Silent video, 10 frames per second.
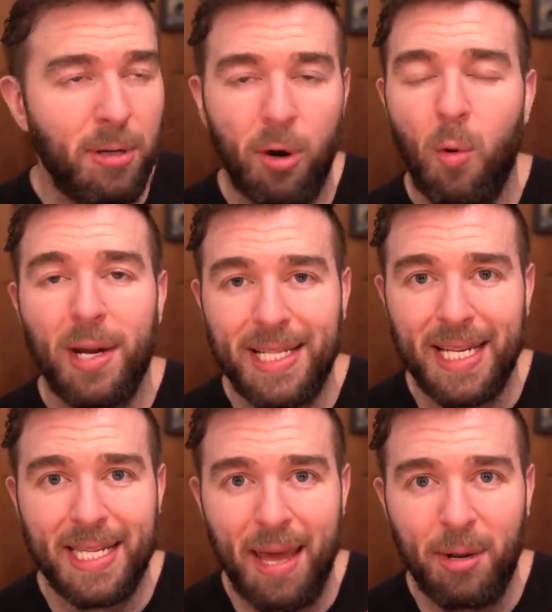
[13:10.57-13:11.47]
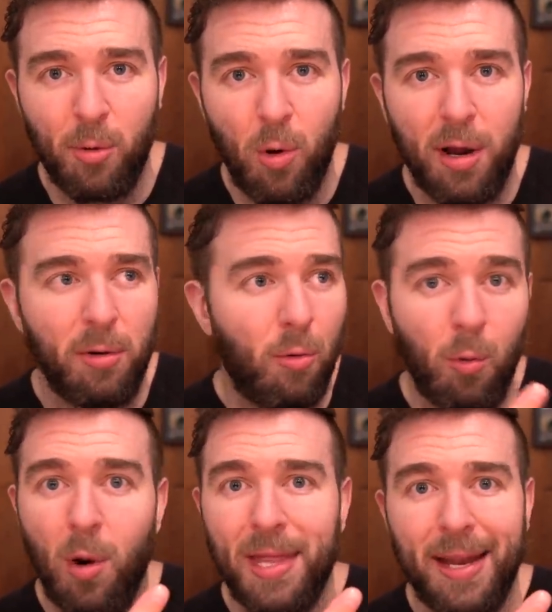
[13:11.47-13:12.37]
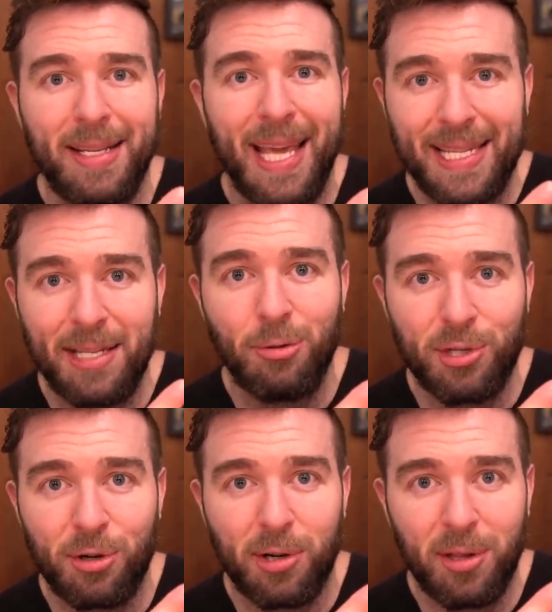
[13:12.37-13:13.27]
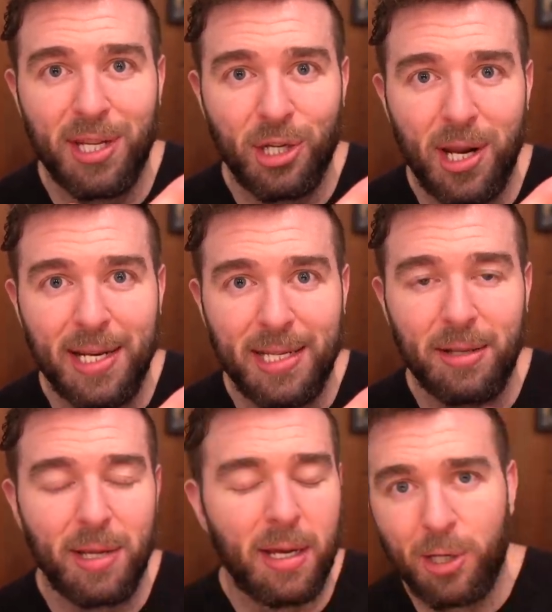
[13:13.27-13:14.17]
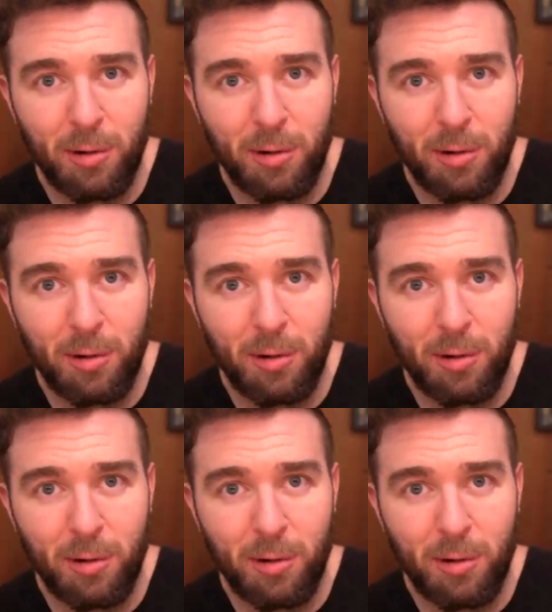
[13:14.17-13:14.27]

You don't want a systemic one, or one that gets into circulation ideally.